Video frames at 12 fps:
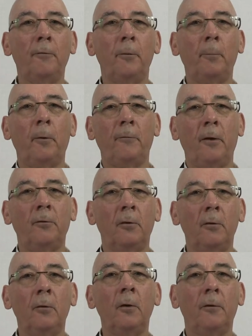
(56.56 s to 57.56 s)
for
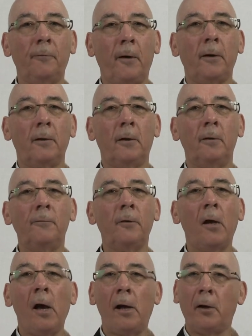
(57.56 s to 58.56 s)
professional, effective,
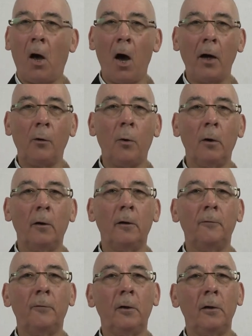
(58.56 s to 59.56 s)
and high
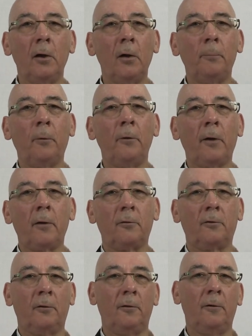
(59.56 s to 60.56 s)
quality video
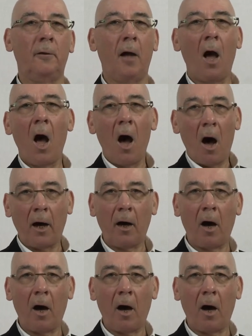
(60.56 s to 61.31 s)
production, I